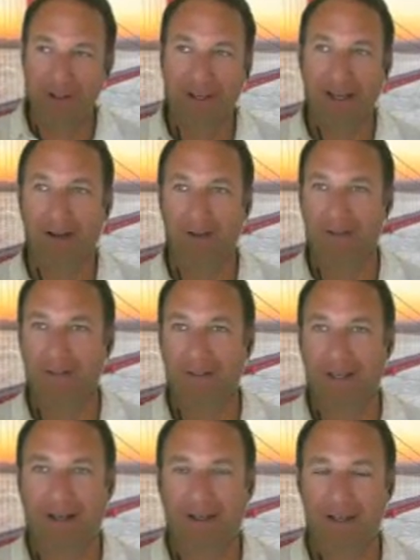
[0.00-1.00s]
and everything else.
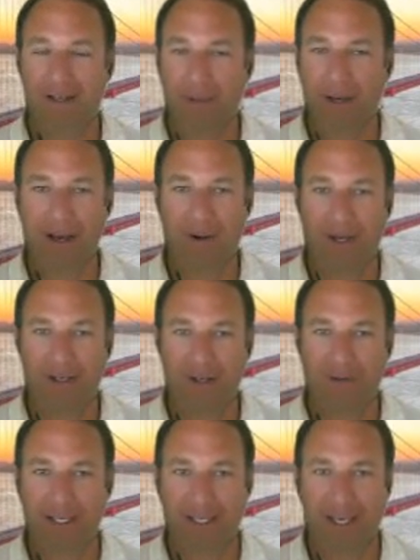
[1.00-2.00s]
Talking about how
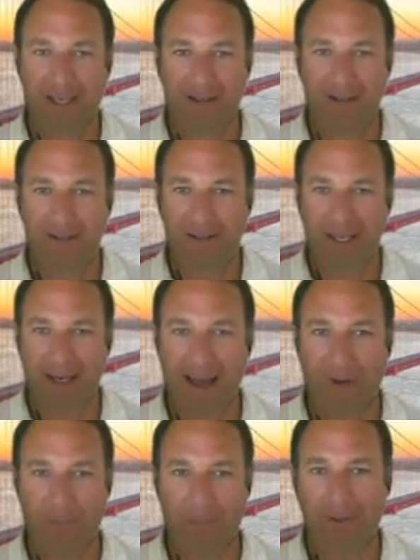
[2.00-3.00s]
HRV can
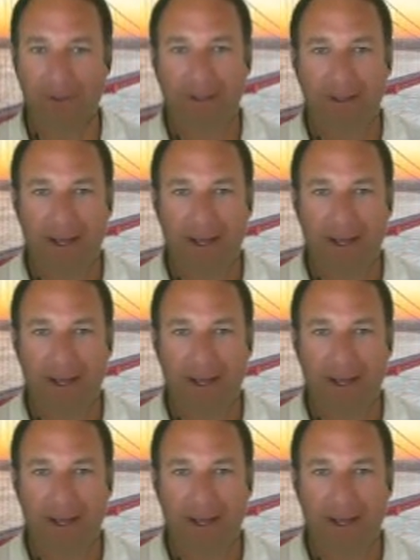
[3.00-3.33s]
help,